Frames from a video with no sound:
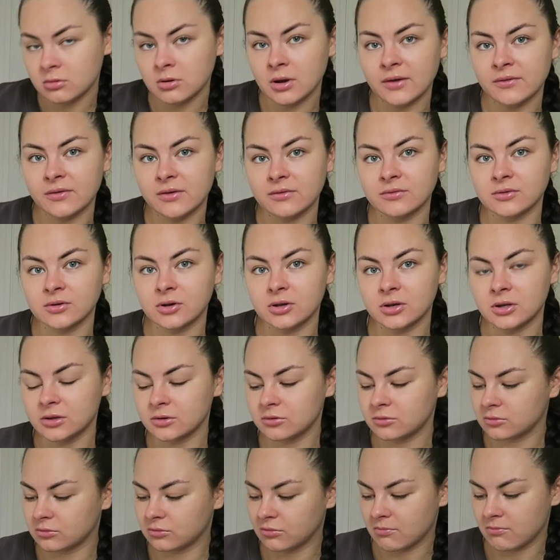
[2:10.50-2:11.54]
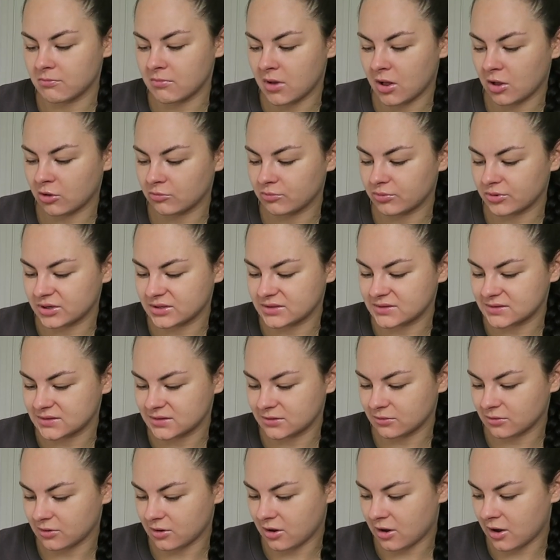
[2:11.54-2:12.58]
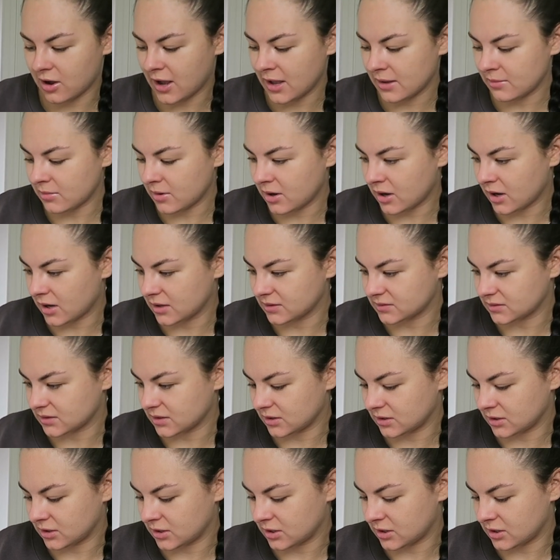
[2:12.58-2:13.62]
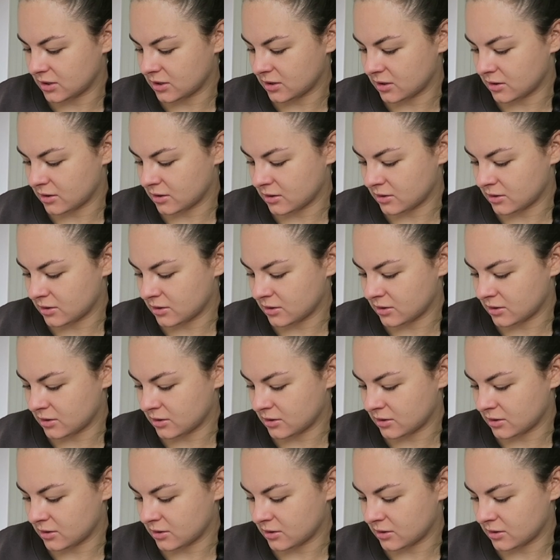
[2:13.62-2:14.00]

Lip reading: I've even got a little mulberry silk eye mask in here.